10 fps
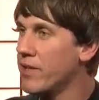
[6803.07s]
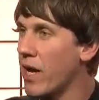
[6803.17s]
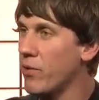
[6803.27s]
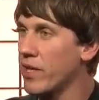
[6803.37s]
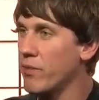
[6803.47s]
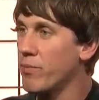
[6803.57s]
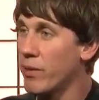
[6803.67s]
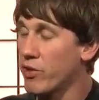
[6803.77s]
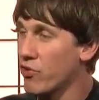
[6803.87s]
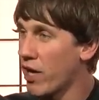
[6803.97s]
that would then be
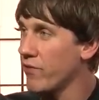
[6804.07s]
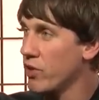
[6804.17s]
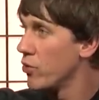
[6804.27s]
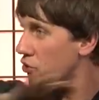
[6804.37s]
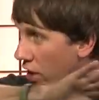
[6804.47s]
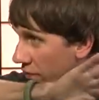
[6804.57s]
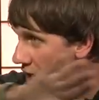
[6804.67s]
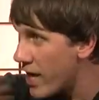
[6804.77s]
able to drive you or drive